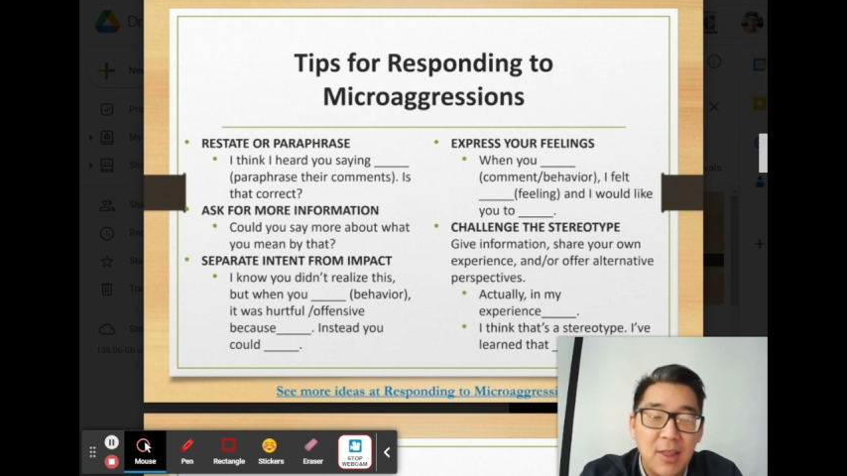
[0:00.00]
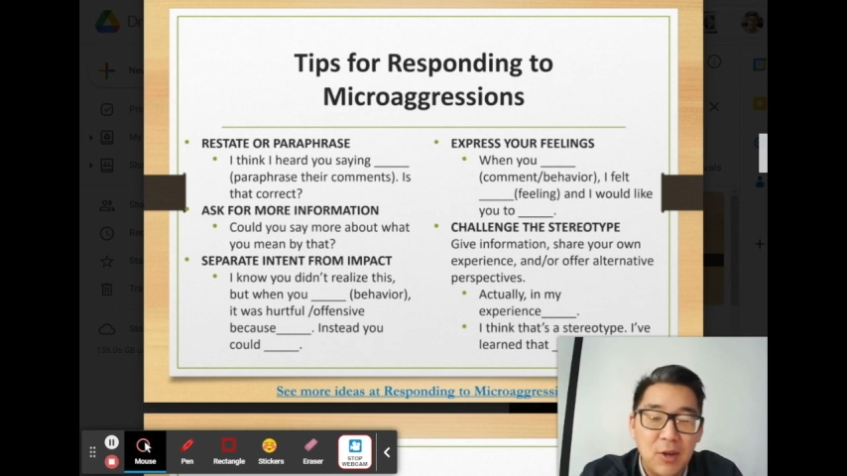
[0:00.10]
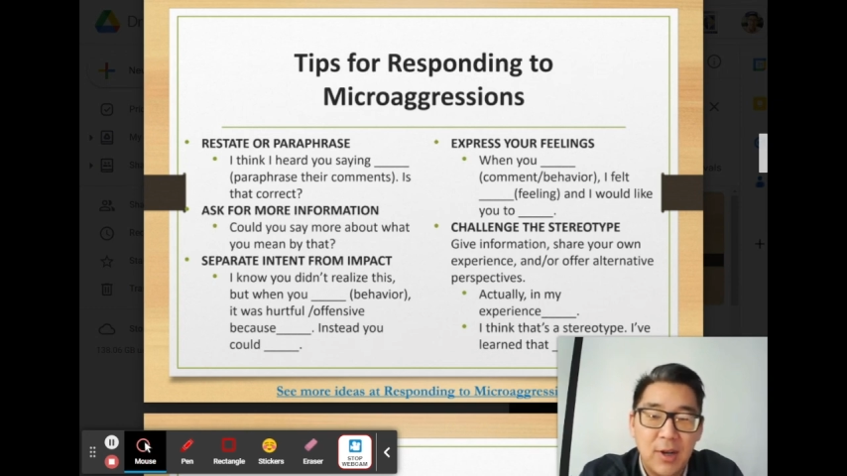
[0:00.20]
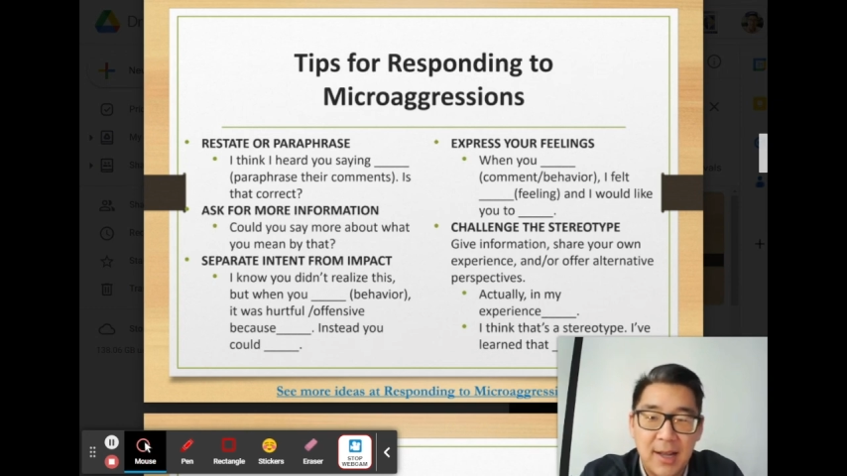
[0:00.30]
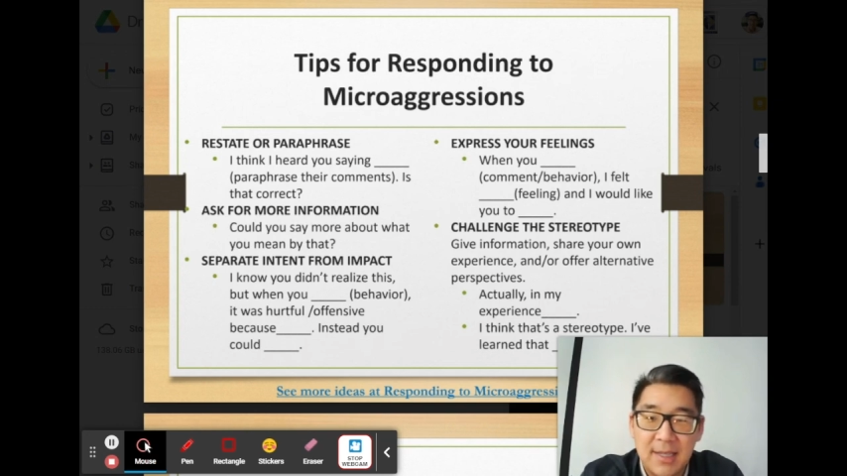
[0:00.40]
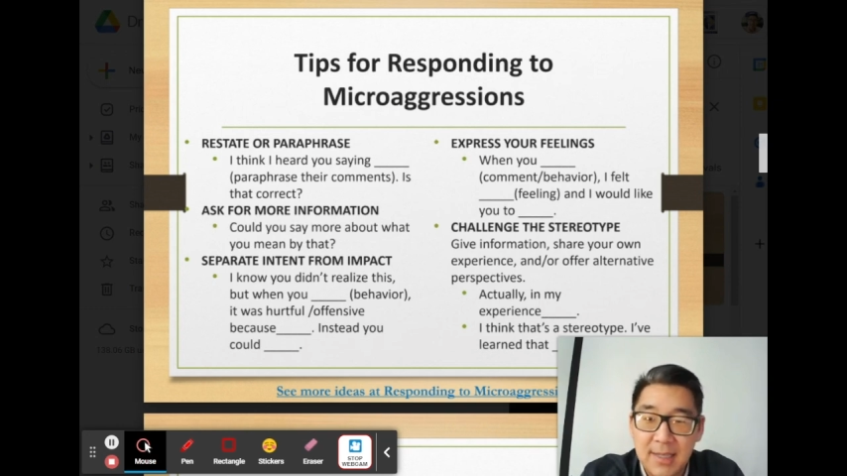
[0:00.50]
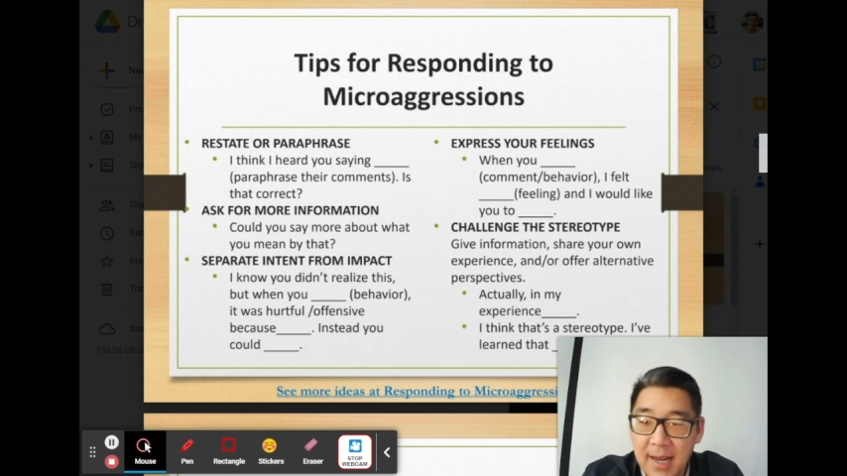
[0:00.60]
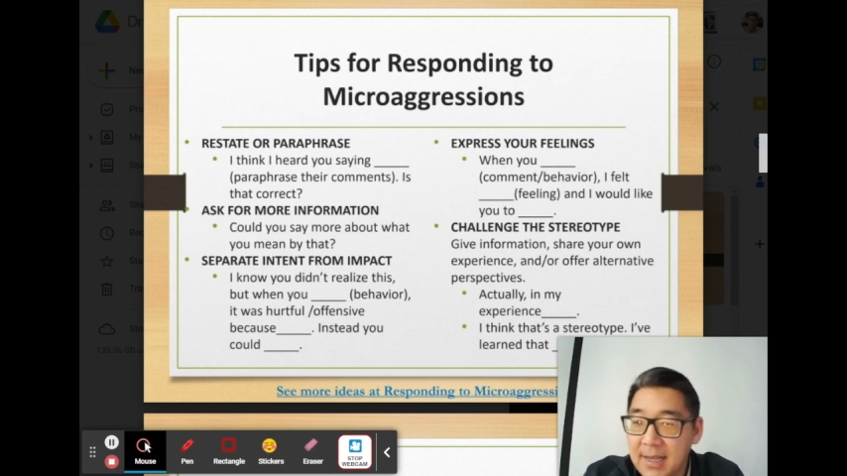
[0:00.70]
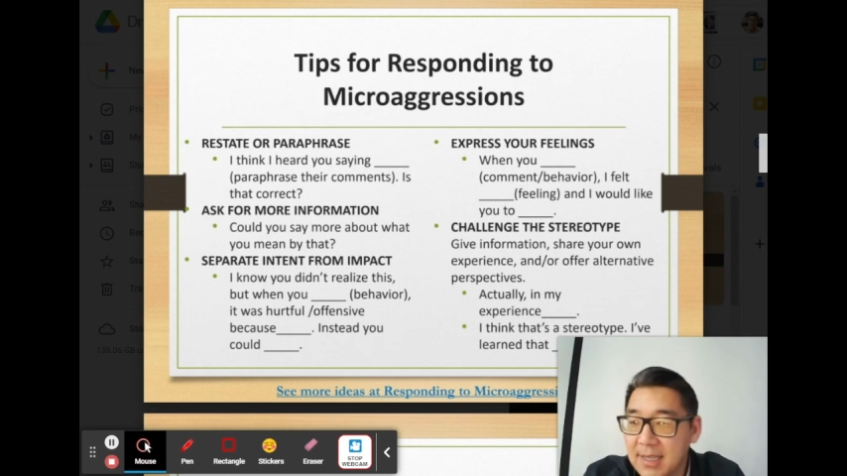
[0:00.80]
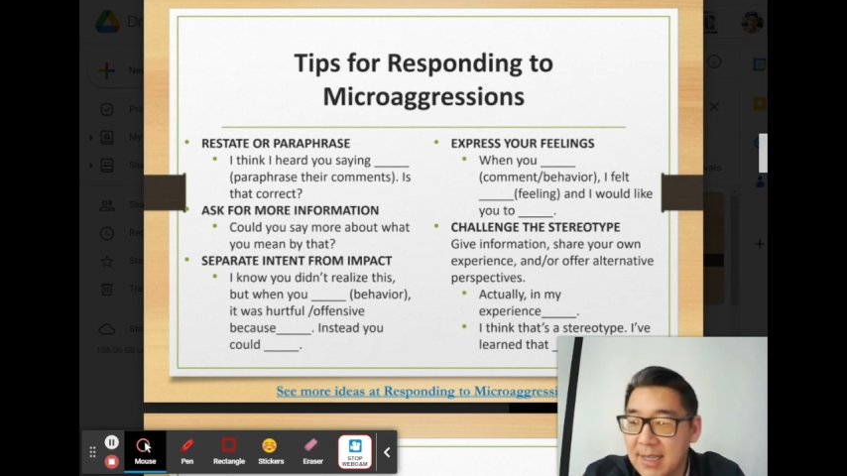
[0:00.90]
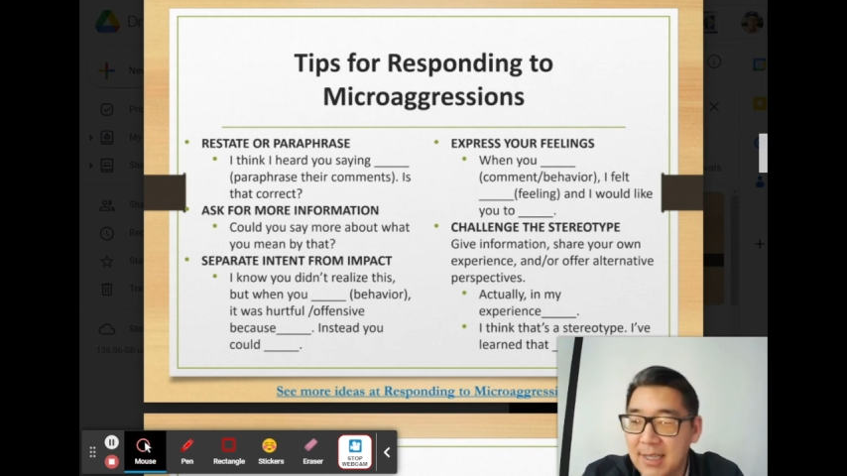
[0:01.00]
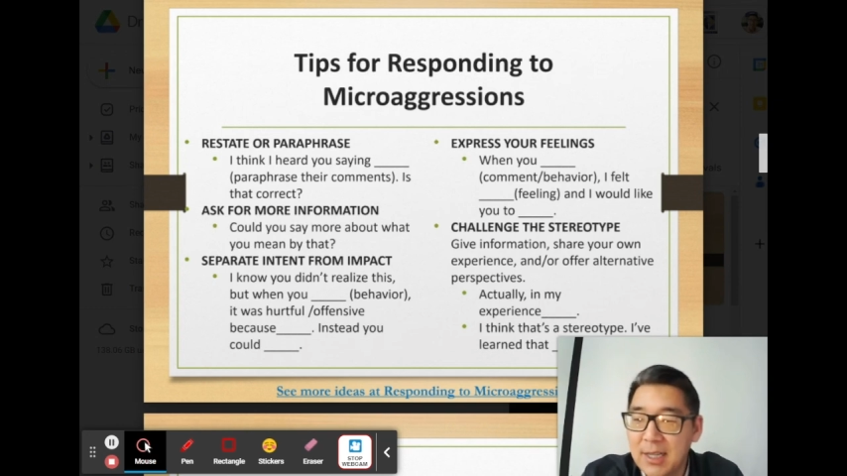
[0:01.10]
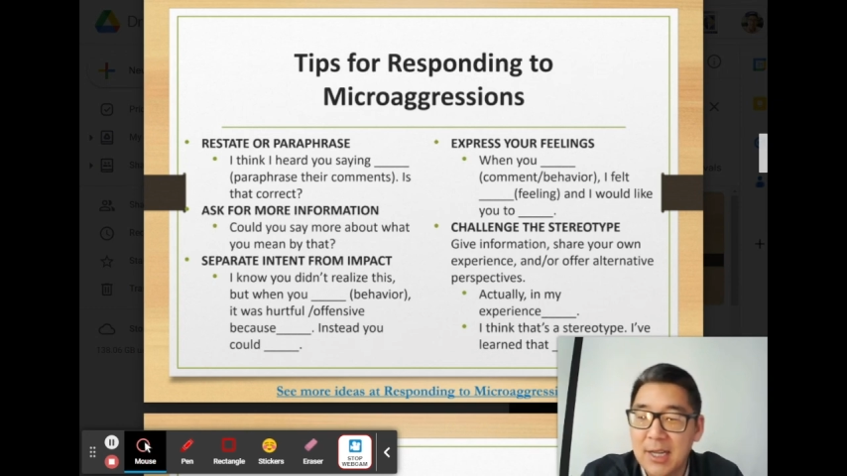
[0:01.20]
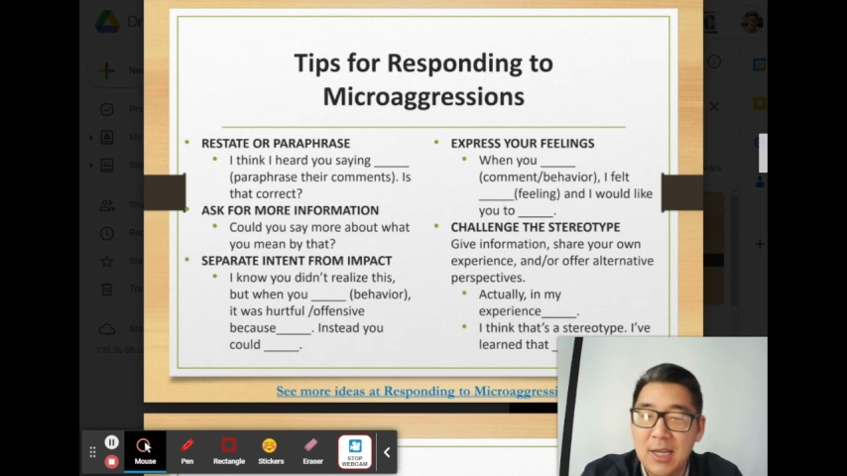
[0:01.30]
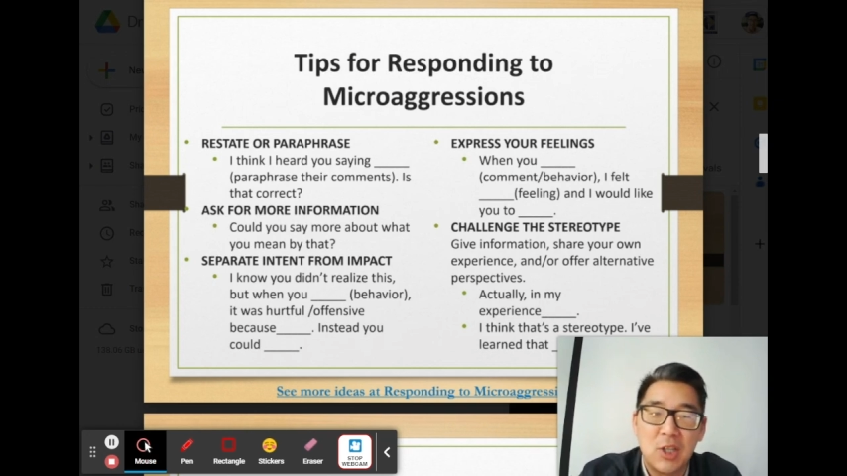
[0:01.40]
the United States, and in
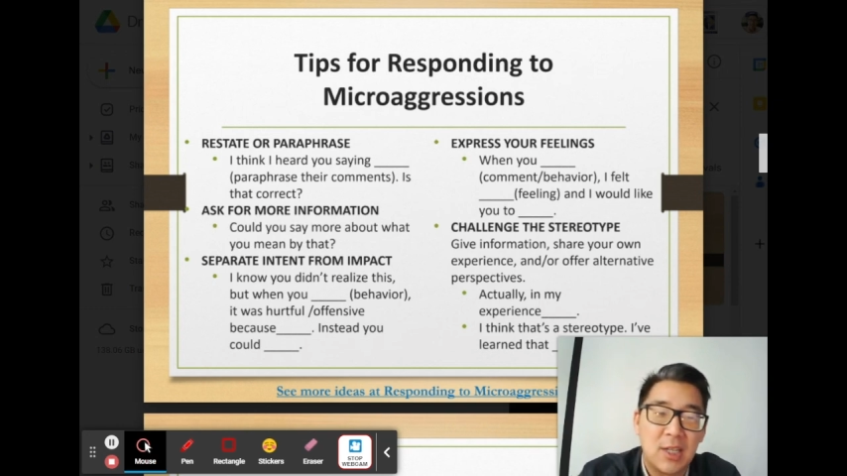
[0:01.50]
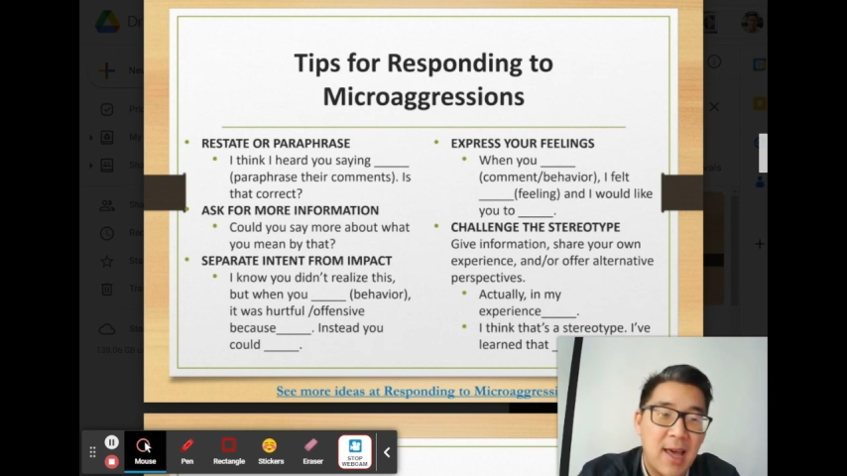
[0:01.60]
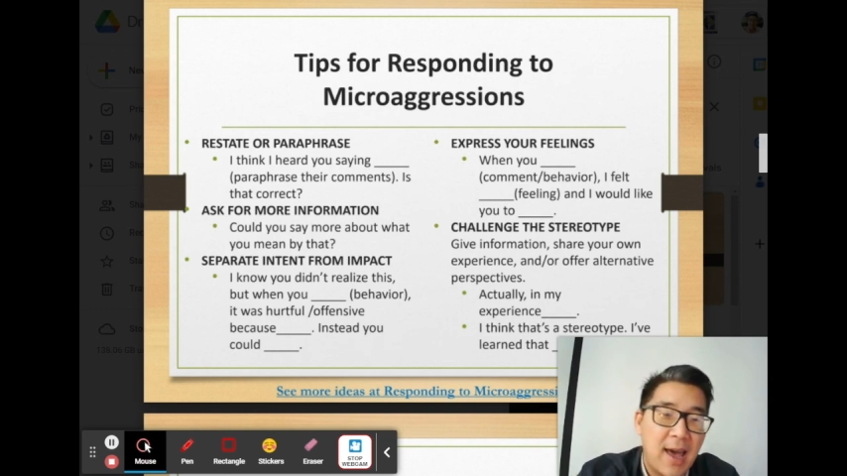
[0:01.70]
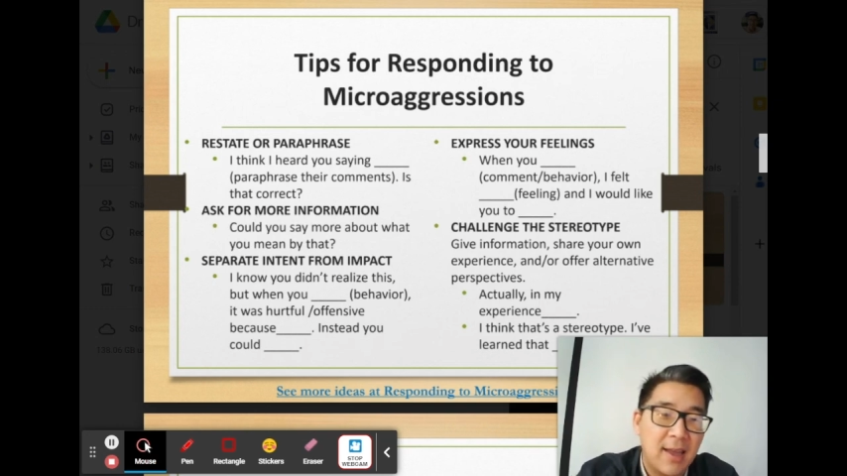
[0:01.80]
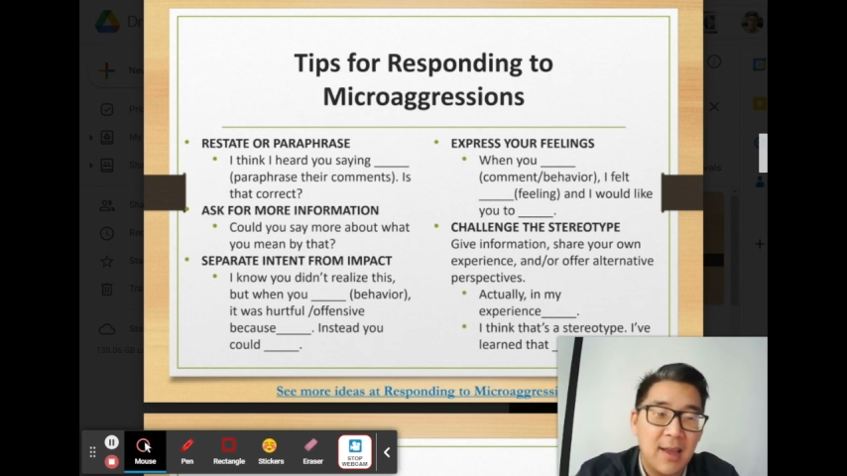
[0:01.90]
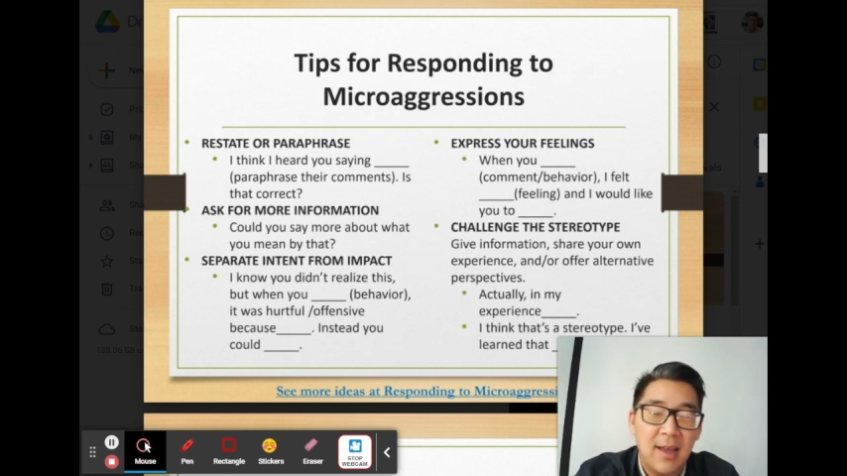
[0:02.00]
addition to that,